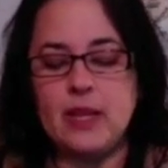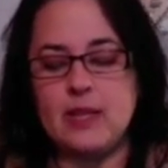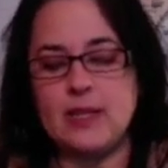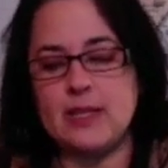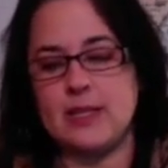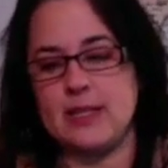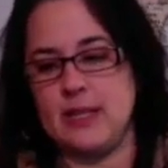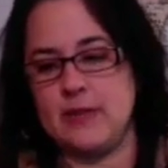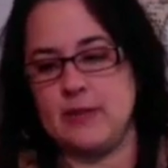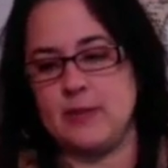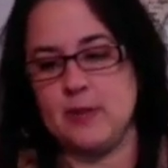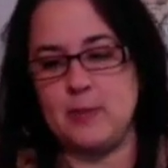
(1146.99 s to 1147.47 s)

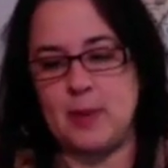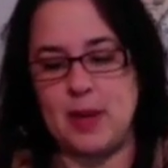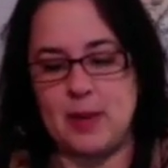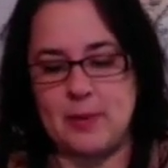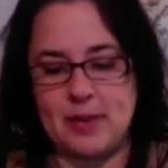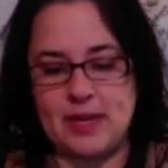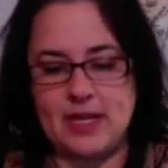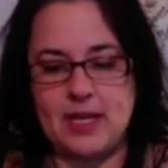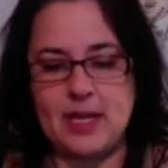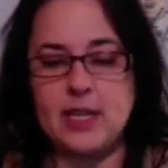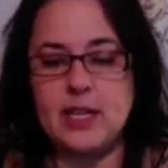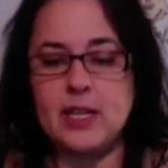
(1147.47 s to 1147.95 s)
this lives by
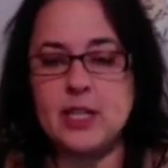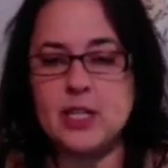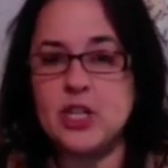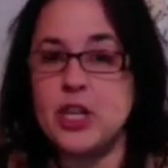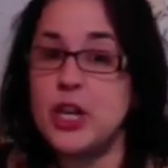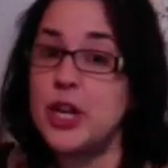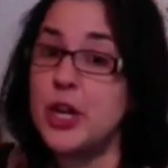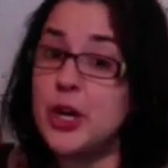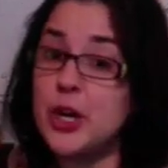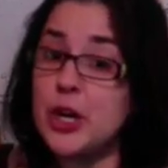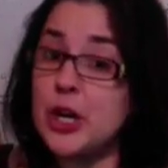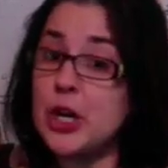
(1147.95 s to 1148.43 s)
my knitting
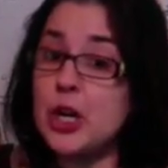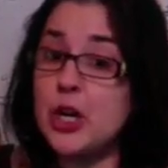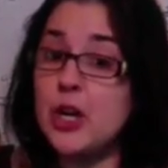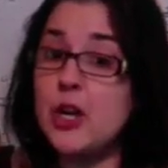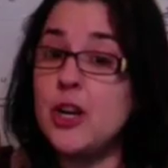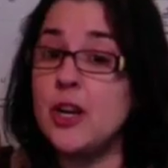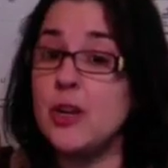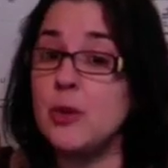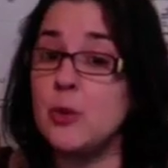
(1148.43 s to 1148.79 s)
chair